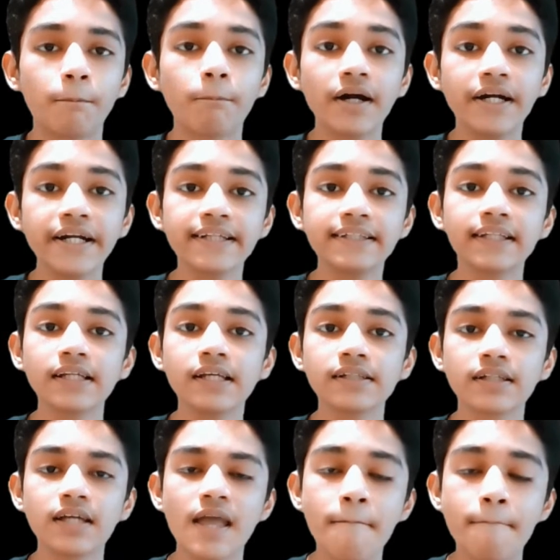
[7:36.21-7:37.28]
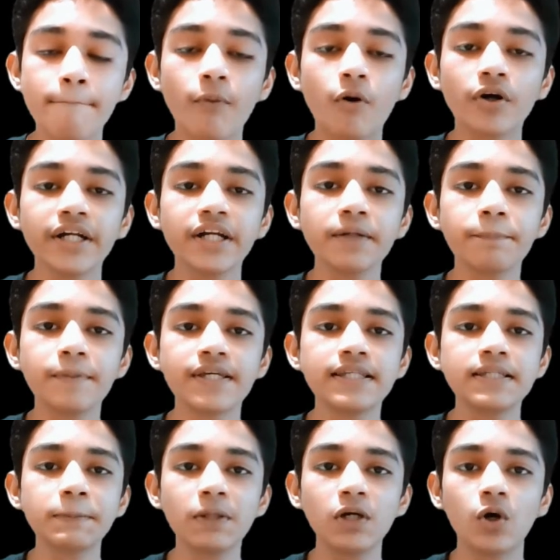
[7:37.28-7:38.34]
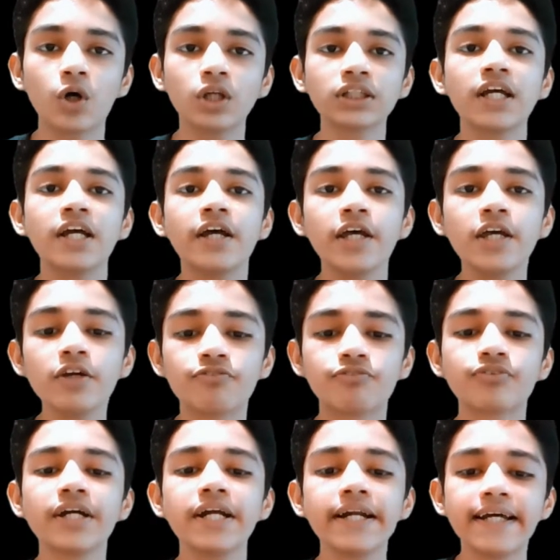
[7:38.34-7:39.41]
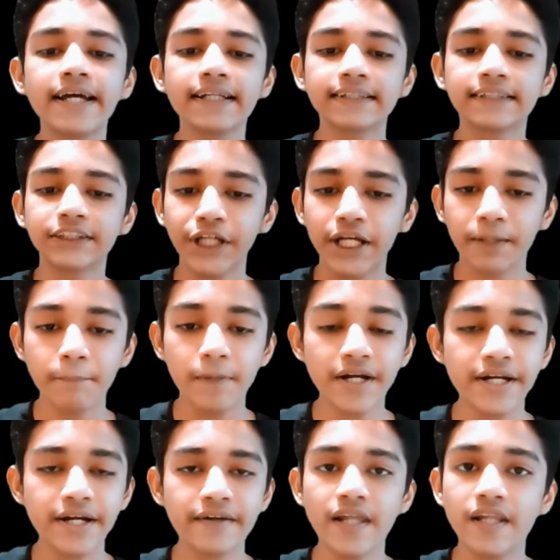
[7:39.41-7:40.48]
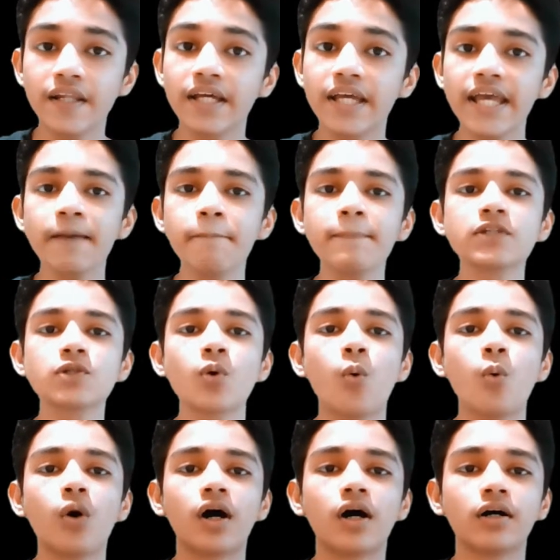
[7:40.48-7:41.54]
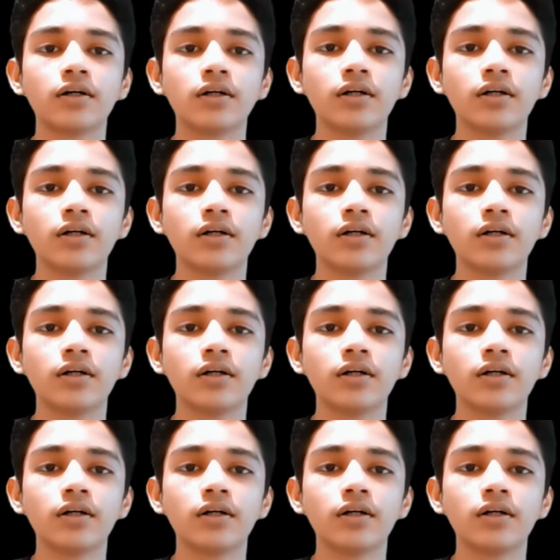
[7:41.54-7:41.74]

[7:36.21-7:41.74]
but it is an important piece because if it gets checkmated then the game is over.